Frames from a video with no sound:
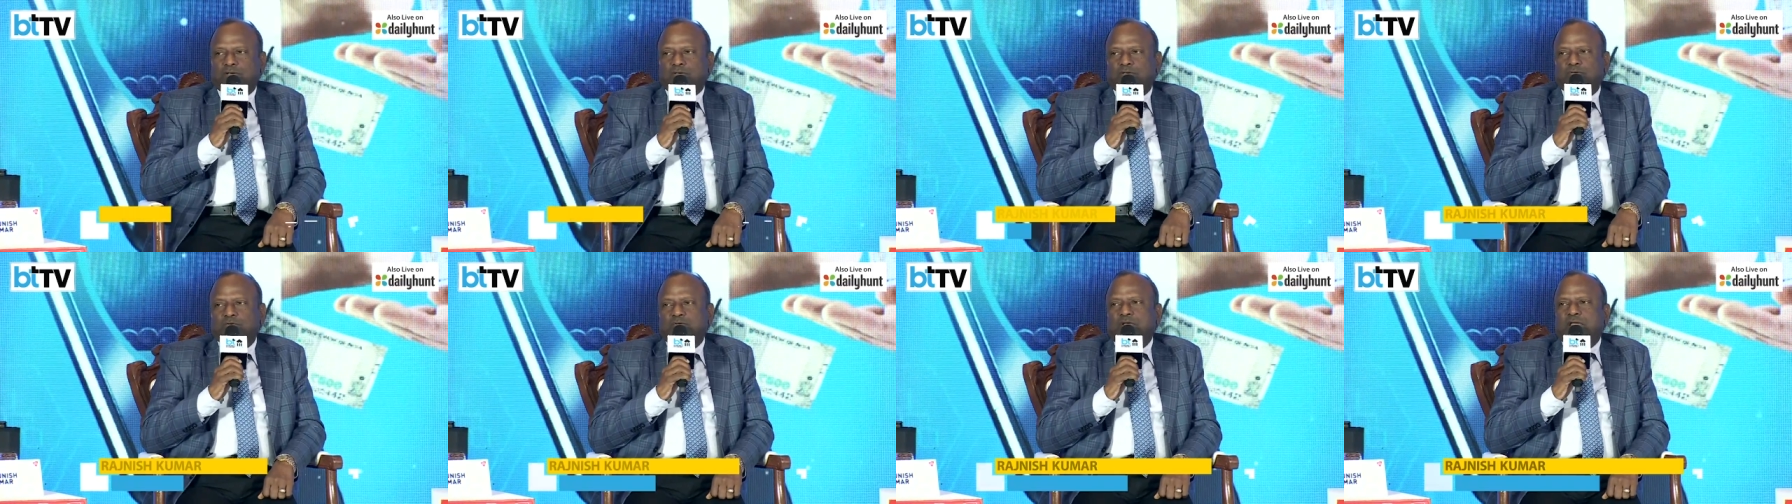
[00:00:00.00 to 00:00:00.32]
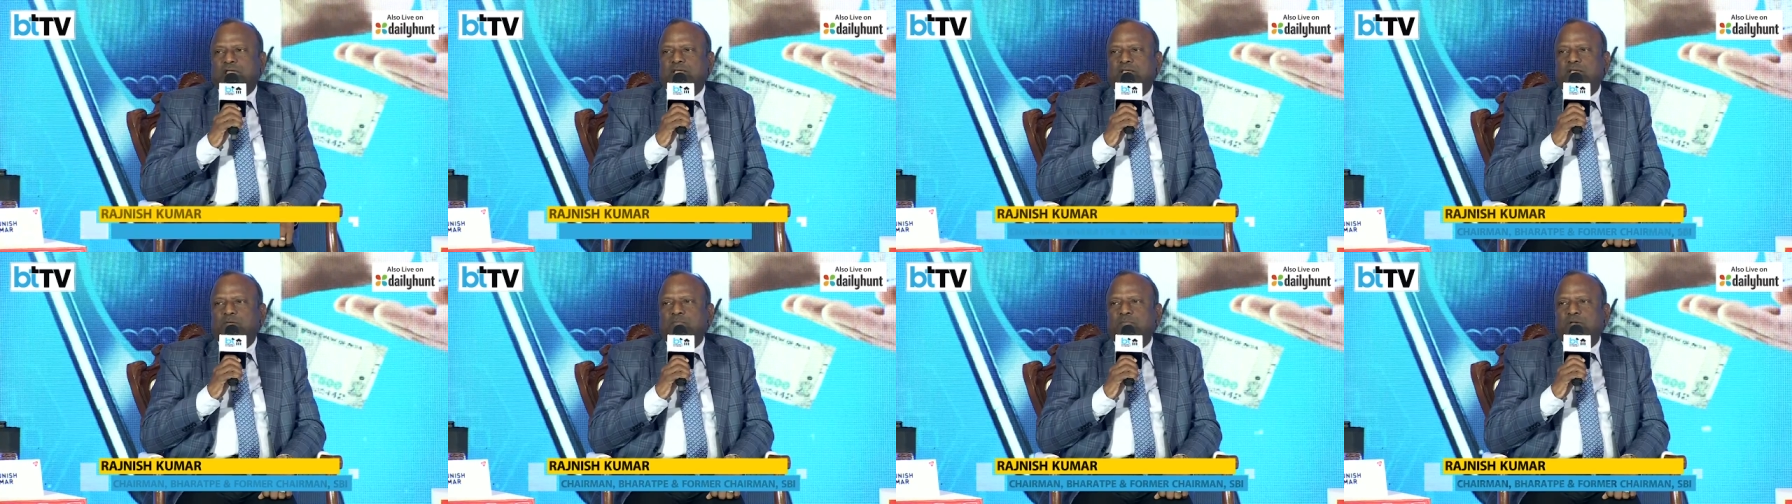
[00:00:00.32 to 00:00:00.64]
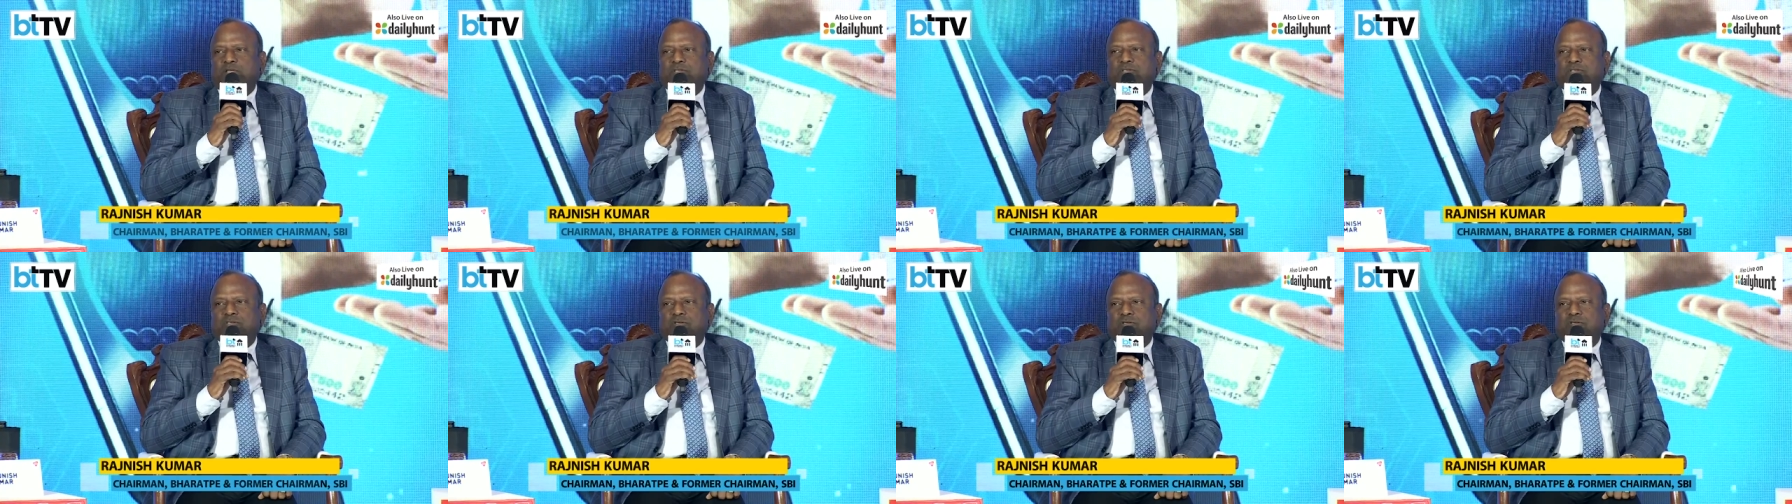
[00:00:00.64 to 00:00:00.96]
You rightly
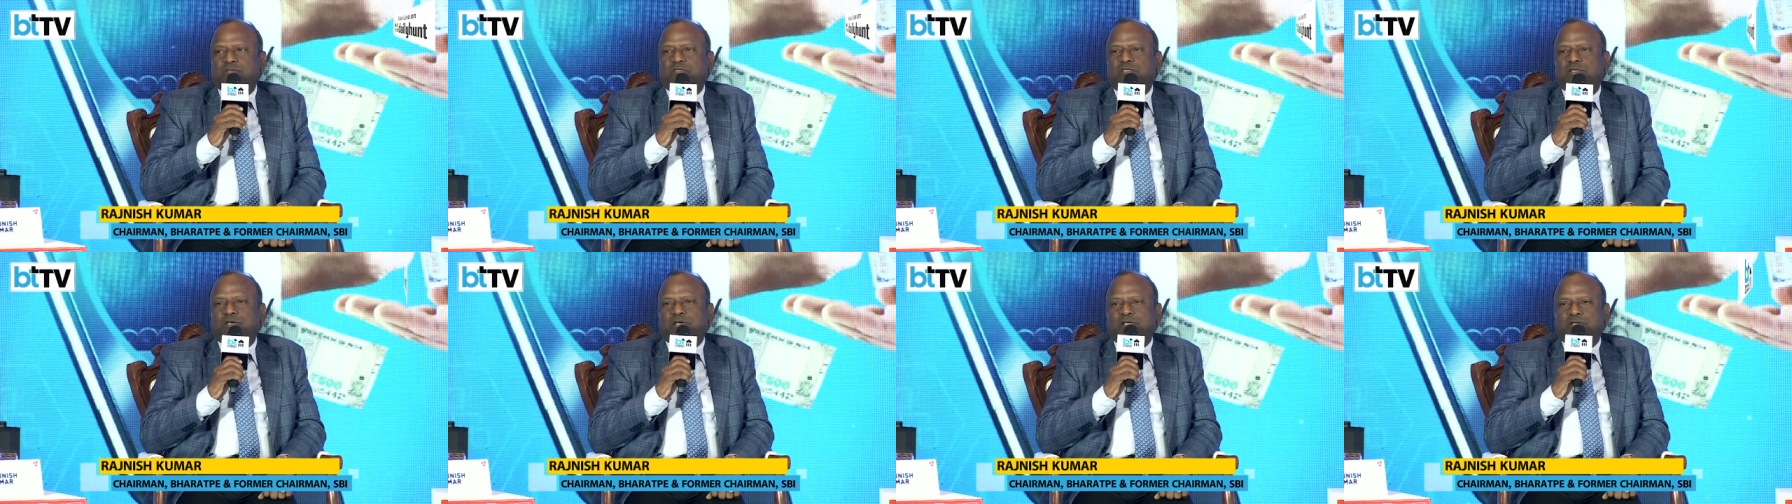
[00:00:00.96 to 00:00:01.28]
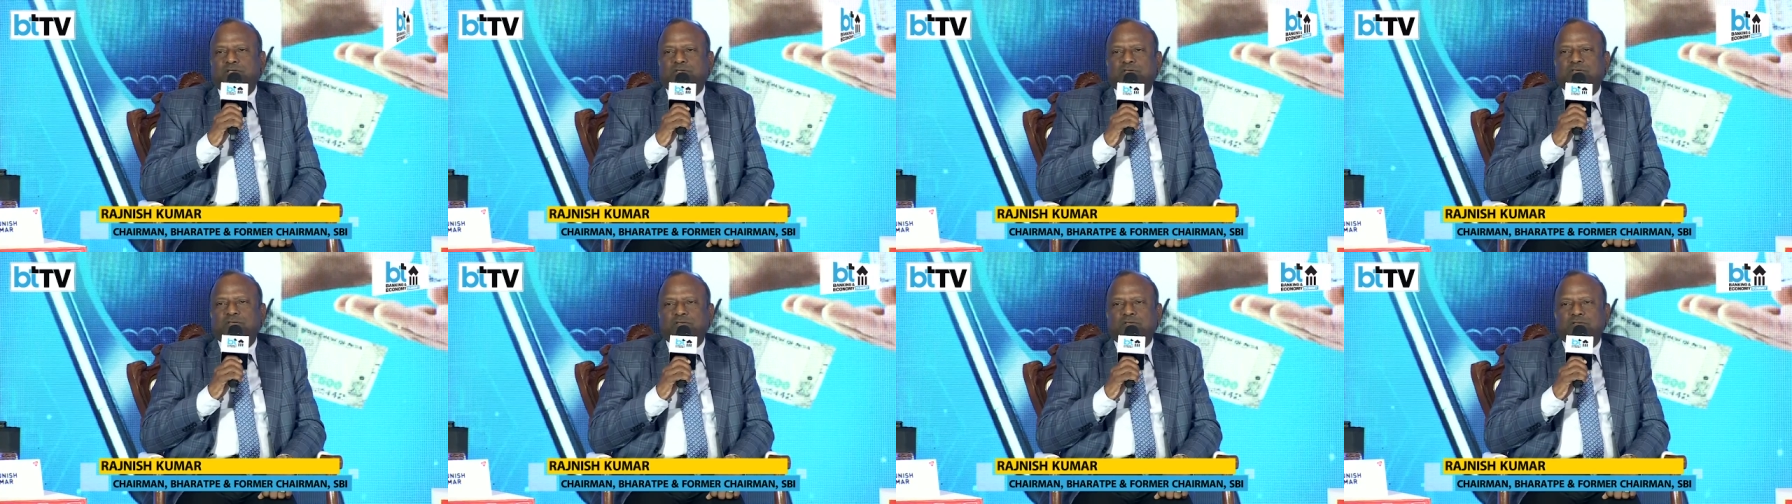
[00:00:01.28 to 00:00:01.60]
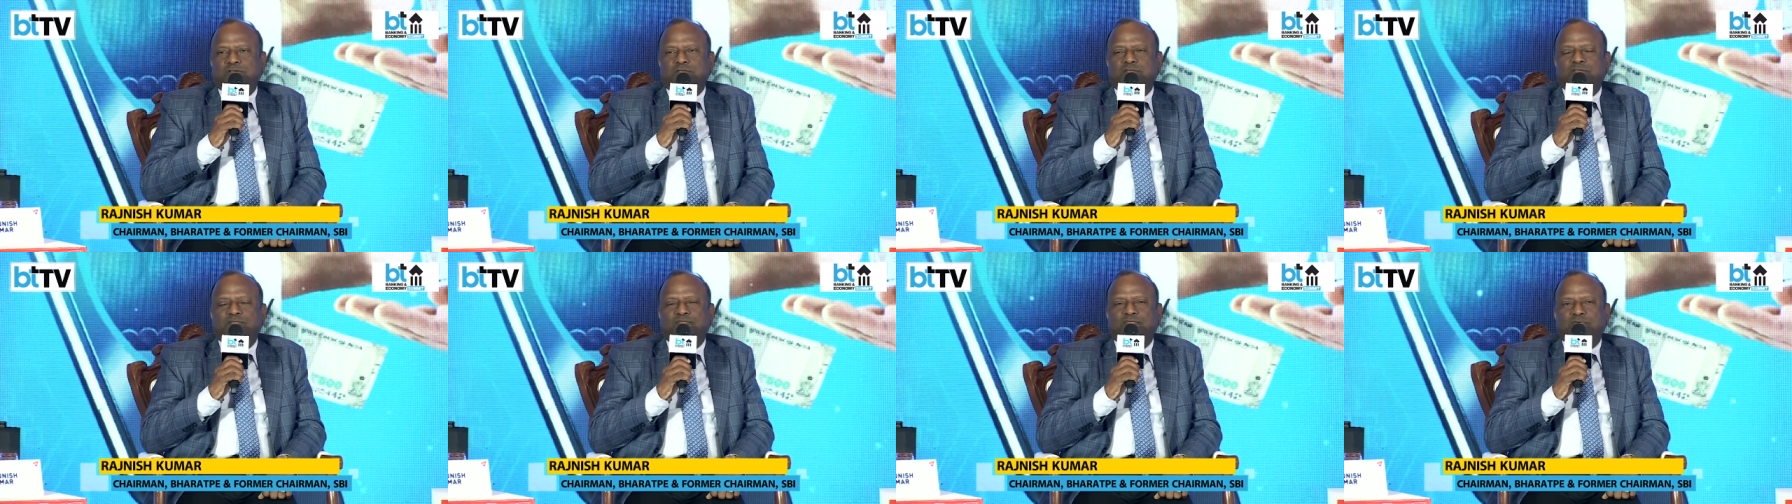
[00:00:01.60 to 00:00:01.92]
mentioned that
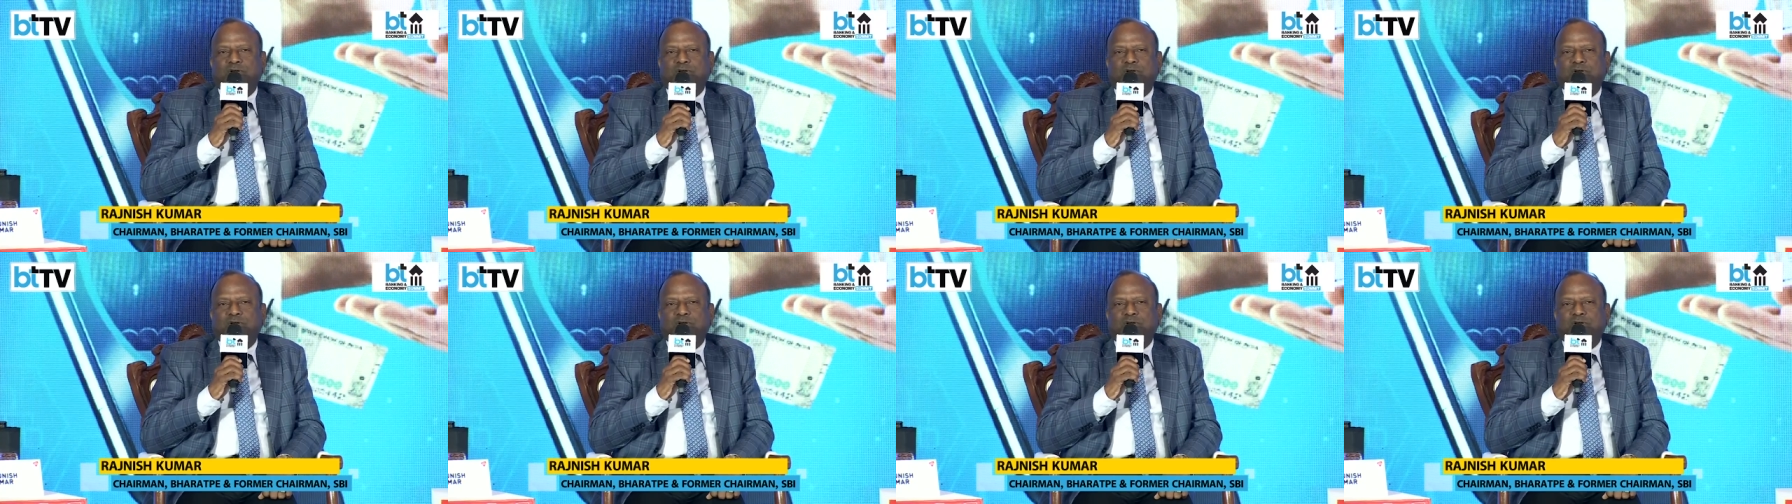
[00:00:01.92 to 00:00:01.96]
the